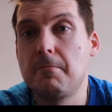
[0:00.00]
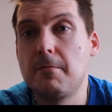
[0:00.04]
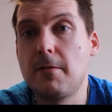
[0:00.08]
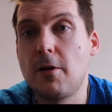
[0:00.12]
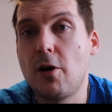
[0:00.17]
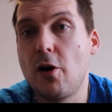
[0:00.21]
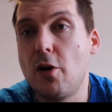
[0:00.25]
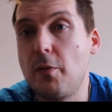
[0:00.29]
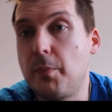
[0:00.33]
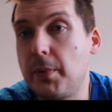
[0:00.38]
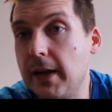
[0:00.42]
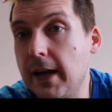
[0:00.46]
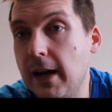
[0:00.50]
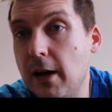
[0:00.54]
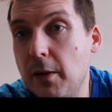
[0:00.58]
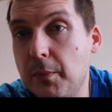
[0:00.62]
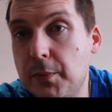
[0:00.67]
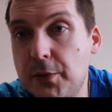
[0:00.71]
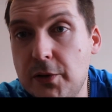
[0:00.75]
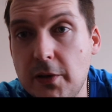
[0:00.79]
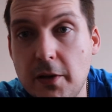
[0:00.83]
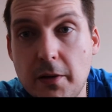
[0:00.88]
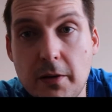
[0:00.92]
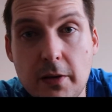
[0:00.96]
Hope it
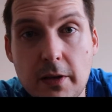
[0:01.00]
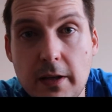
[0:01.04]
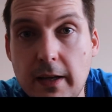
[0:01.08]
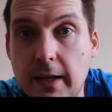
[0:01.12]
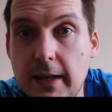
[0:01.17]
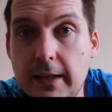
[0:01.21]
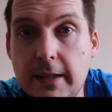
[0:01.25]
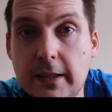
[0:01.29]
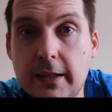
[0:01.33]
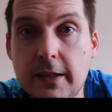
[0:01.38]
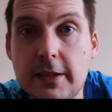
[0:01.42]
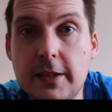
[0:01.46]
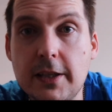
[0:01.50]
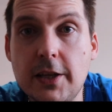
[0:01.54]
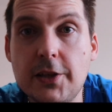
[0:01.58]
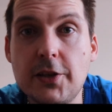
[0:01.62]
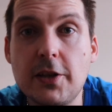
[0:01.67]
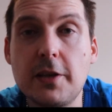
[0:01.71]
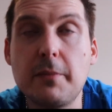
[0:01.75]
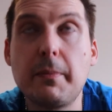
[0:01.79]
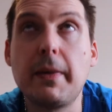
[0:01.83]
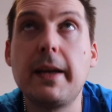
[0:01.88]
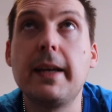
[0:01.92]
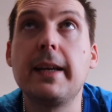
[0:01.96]
helps you in any
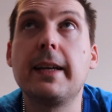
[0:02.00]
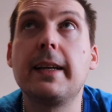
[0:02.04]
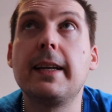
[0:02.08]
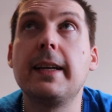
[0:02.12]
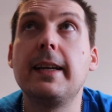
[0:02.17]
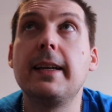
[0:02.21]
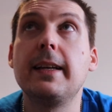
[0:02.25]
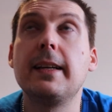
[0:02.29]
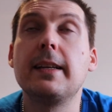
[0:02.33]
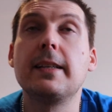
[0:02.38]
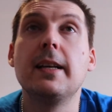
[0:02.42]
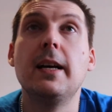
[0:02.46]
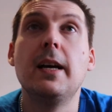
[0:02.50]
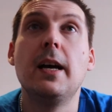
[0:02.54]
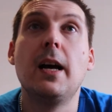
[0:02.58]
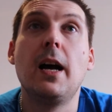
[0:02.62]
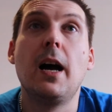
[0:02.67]
decision makings.